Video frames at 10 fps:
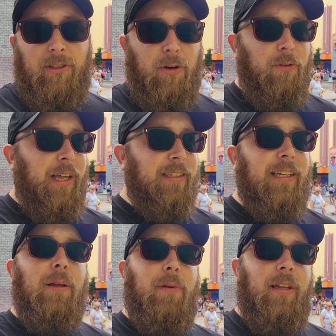So that's
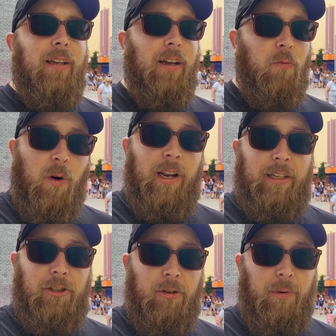gonna be one
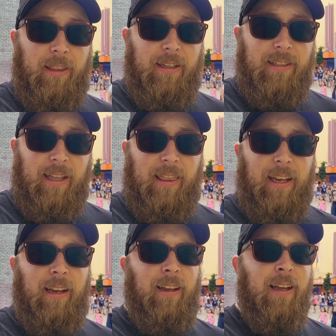issue with this, I
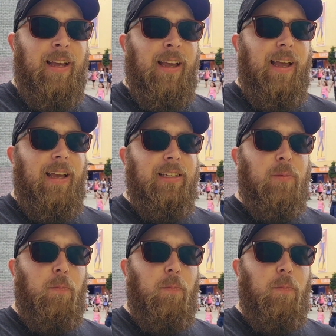think, is